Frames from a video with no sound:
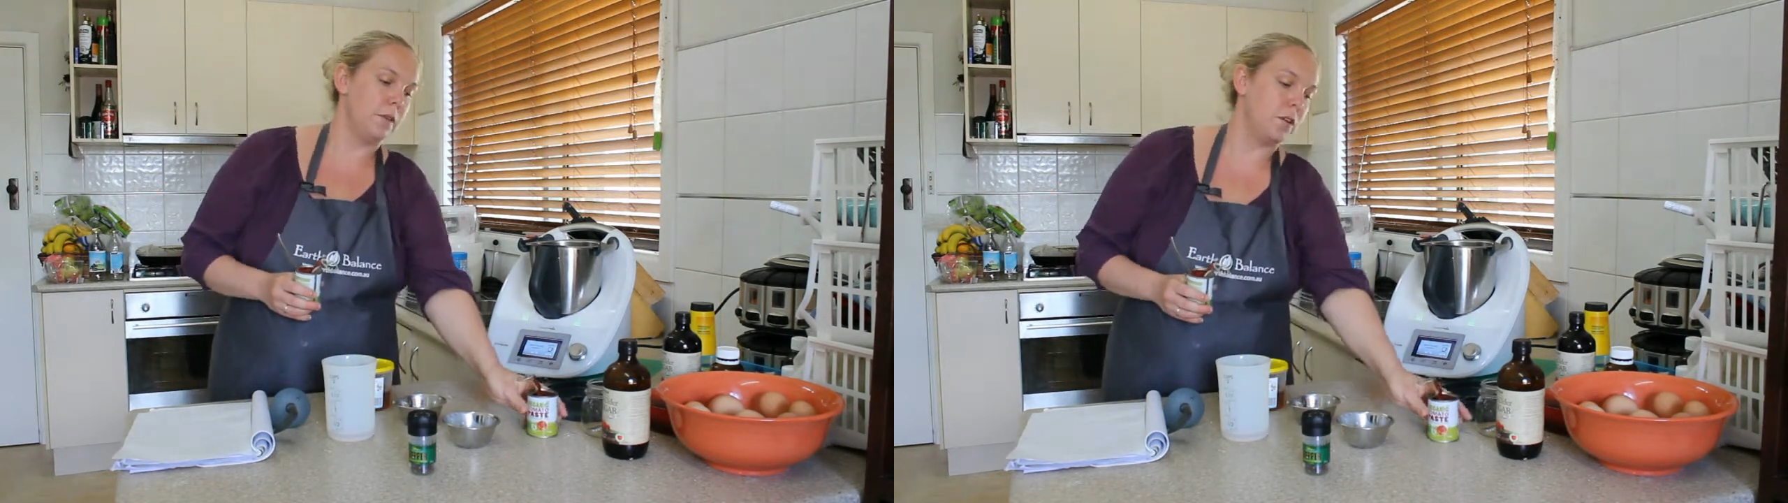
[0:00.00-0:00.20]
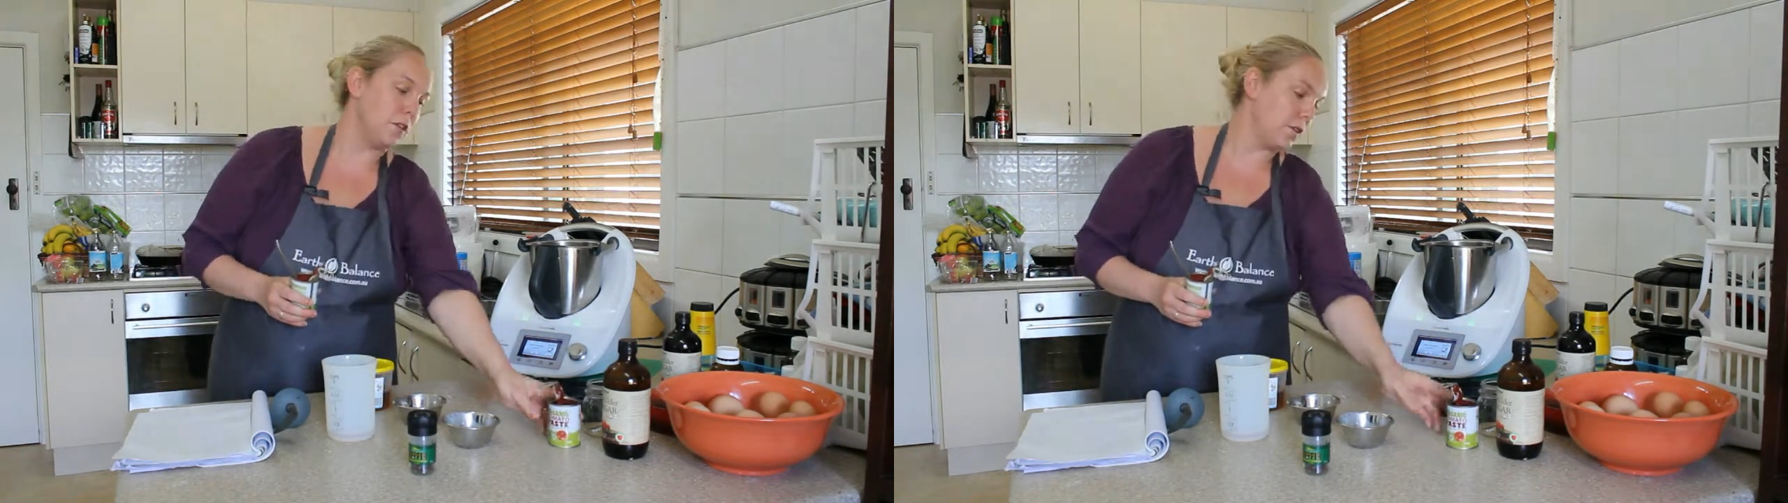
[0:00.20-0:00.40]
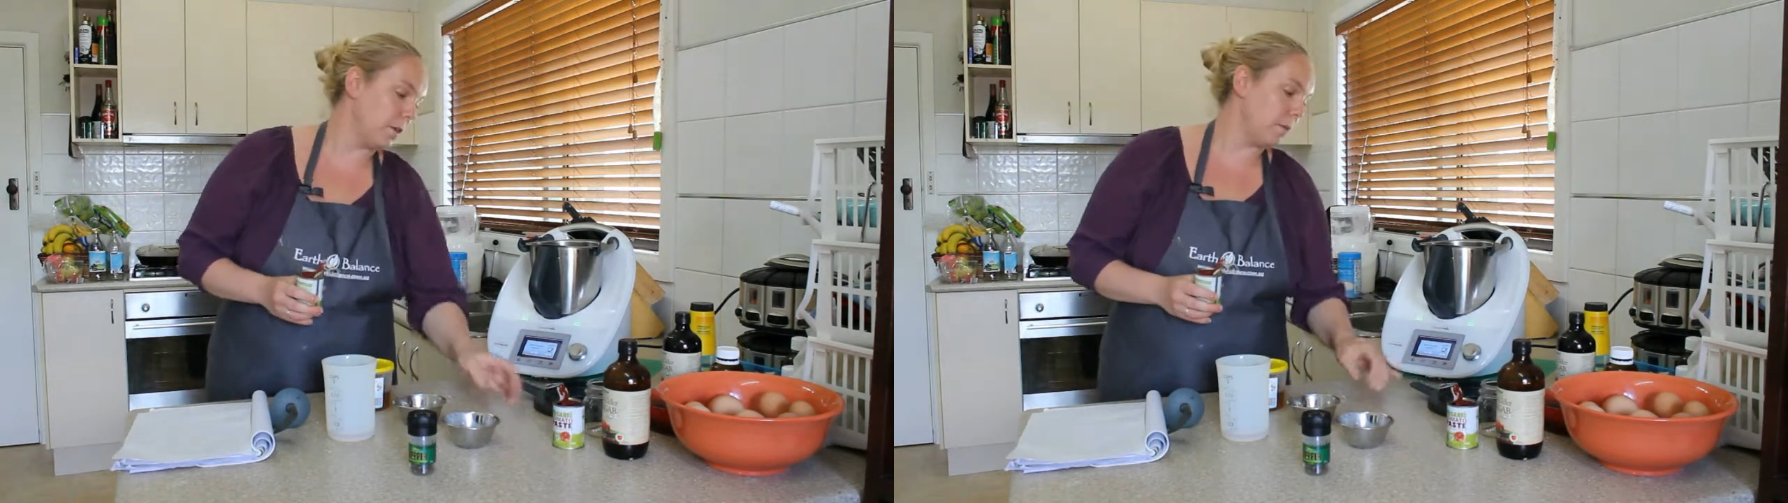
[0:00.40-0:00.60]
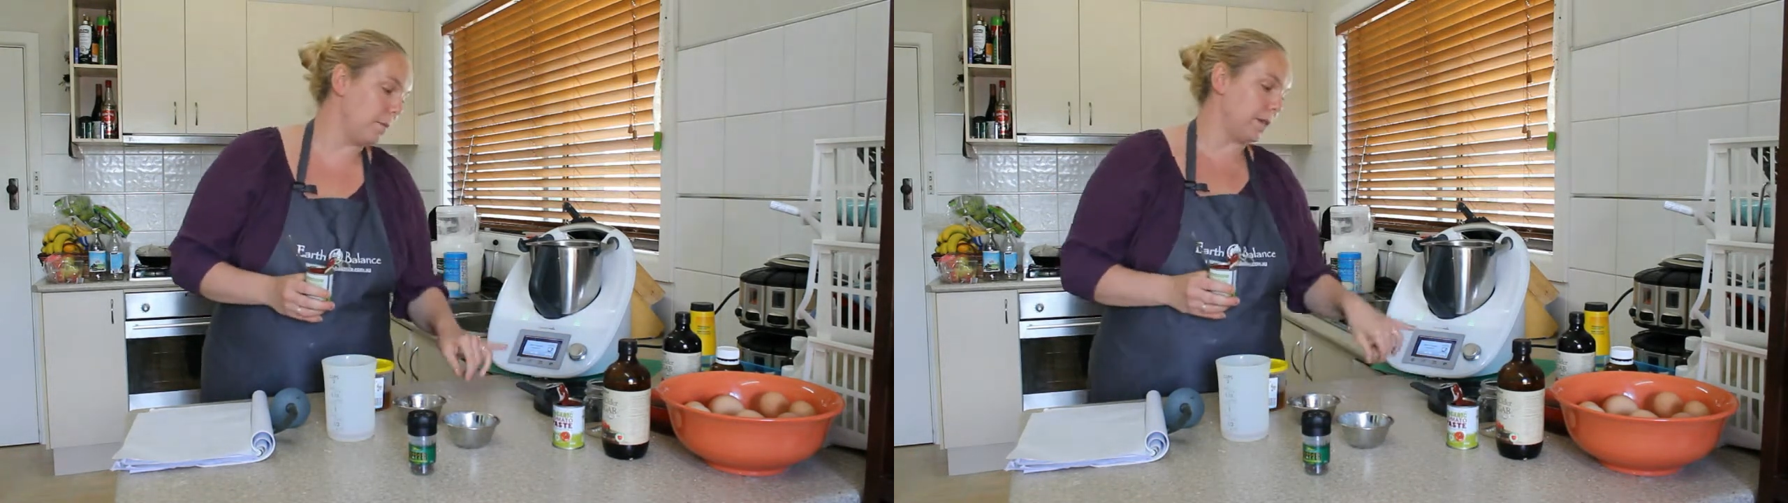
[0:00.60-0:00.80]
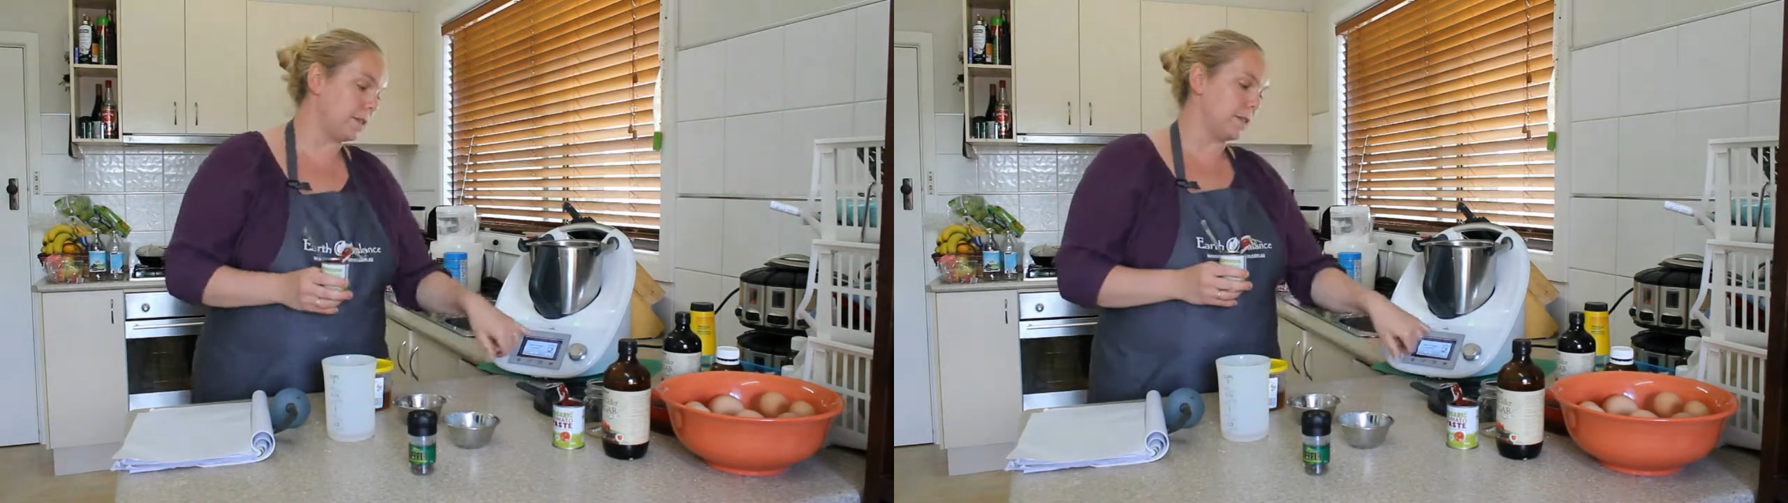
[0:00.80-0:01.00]
On the
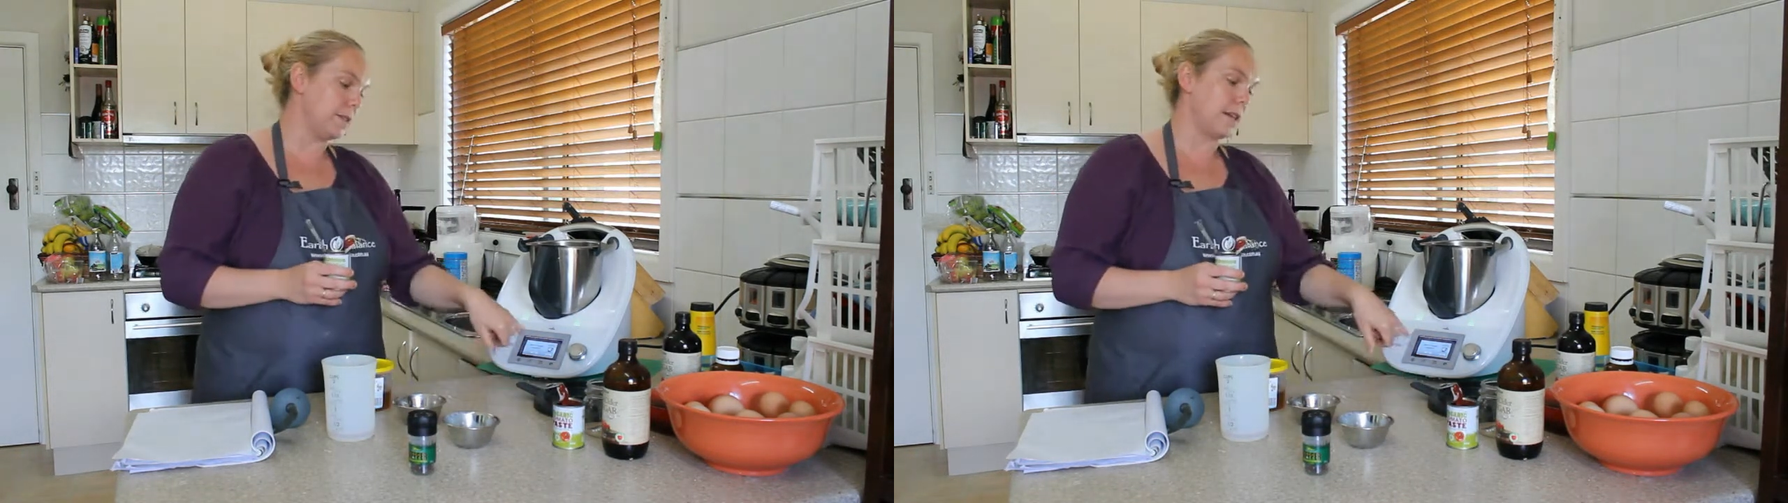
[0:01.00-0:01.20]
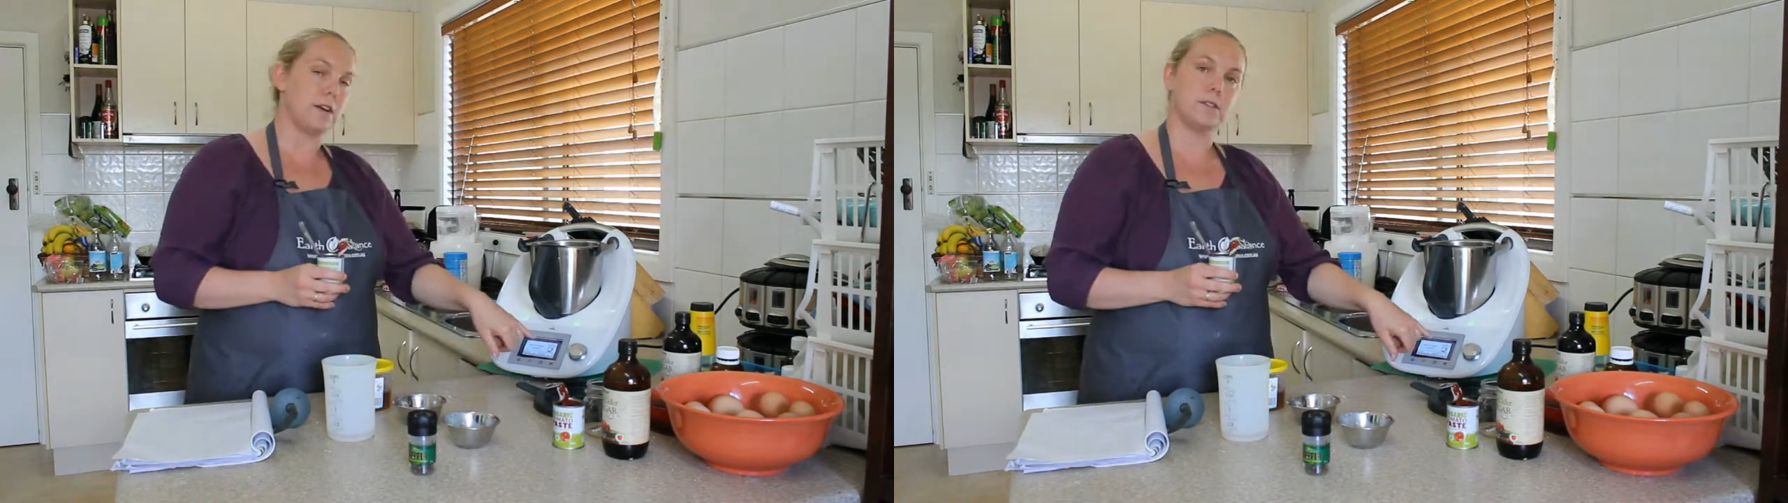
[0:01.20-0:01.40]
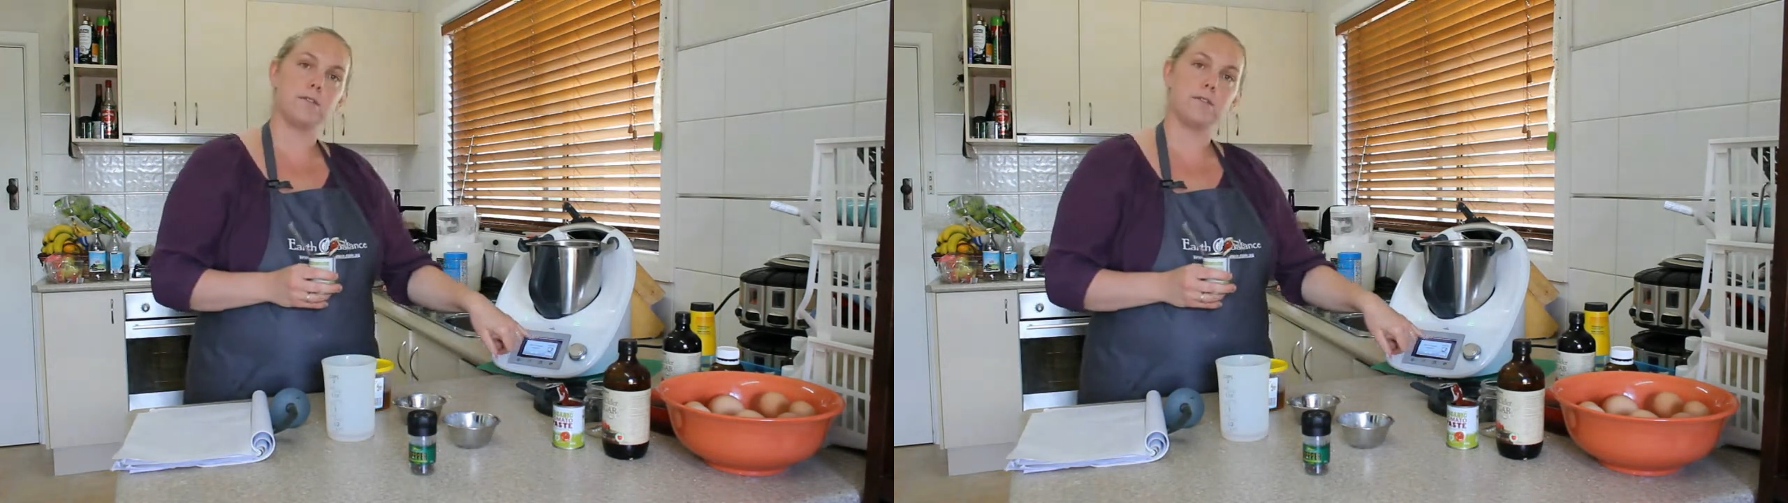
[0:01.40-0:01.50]
Thermomix the scales